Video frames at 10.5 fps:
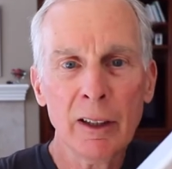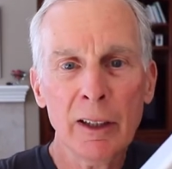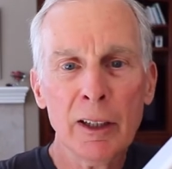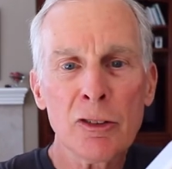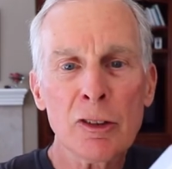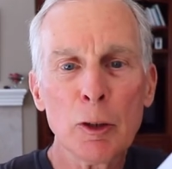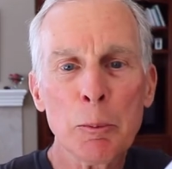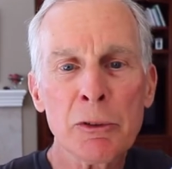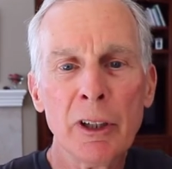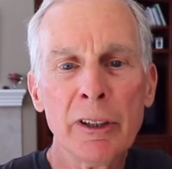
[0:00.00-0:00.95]
It
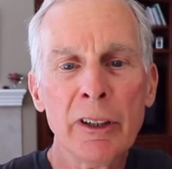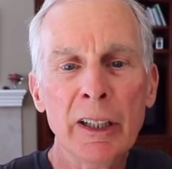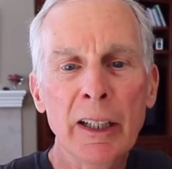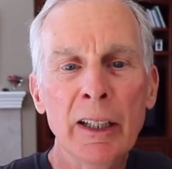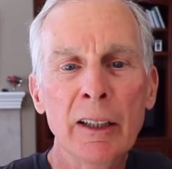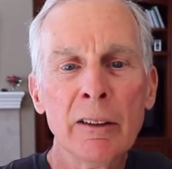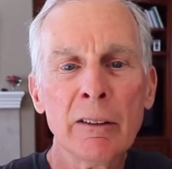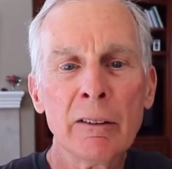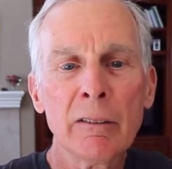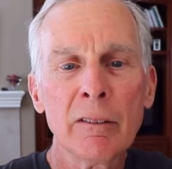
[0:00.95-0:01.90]
slips onto the end
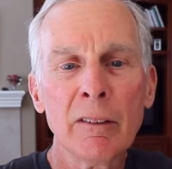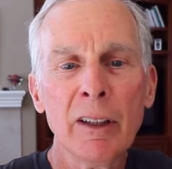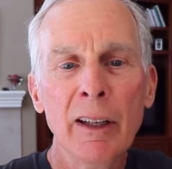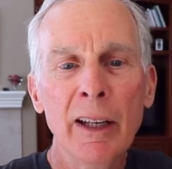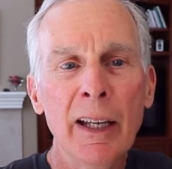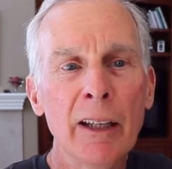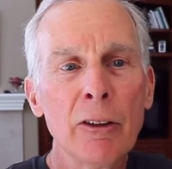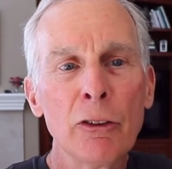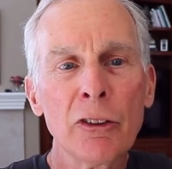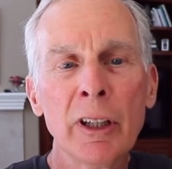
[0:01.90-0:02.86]
and
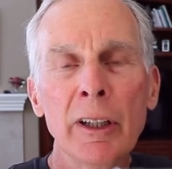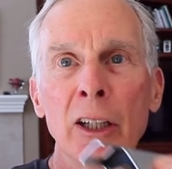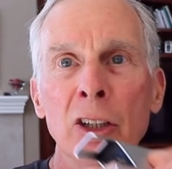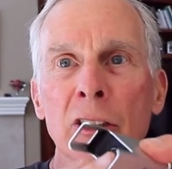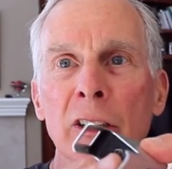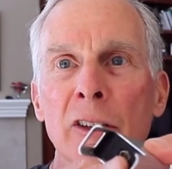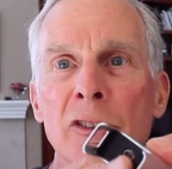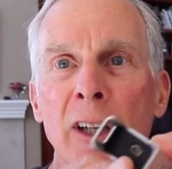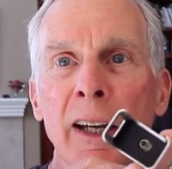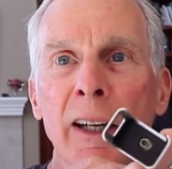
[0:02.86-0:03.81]
there's a connection
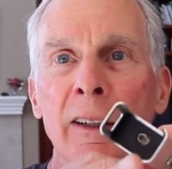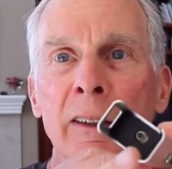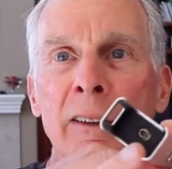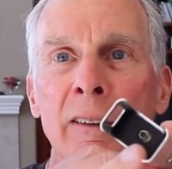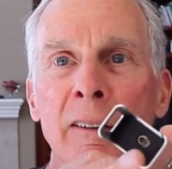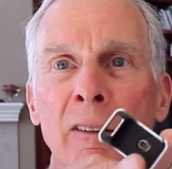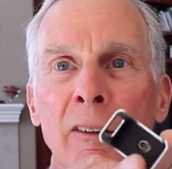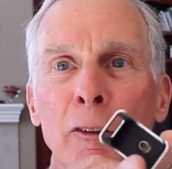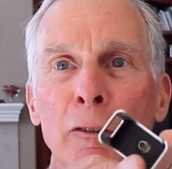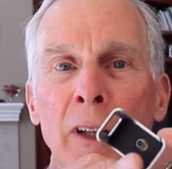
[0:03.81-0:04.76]
inside
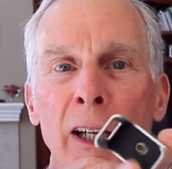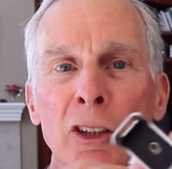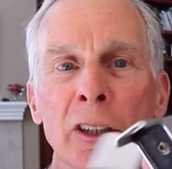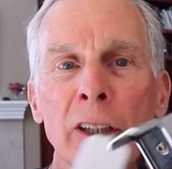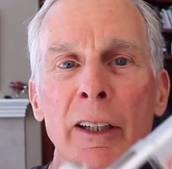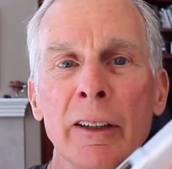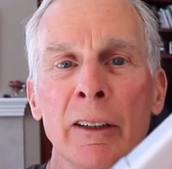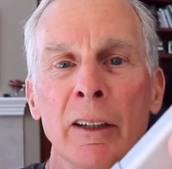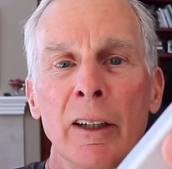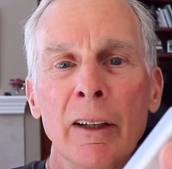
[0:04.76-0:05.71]
the flash gun
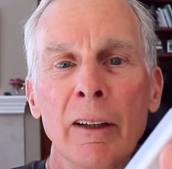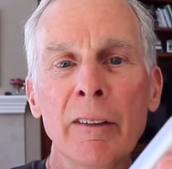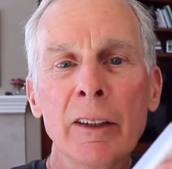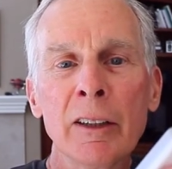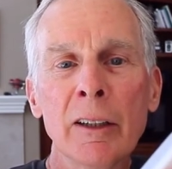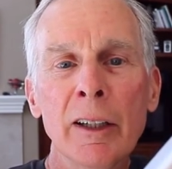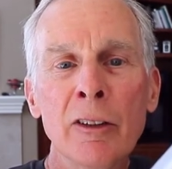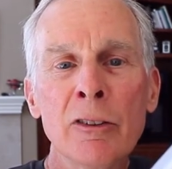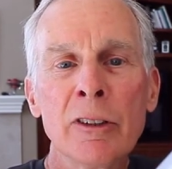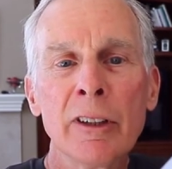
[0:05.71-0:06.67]
that
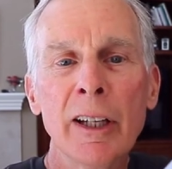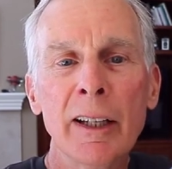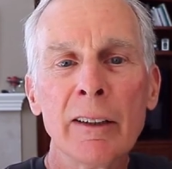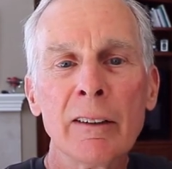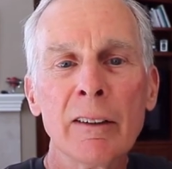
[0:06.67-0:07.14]
connects to that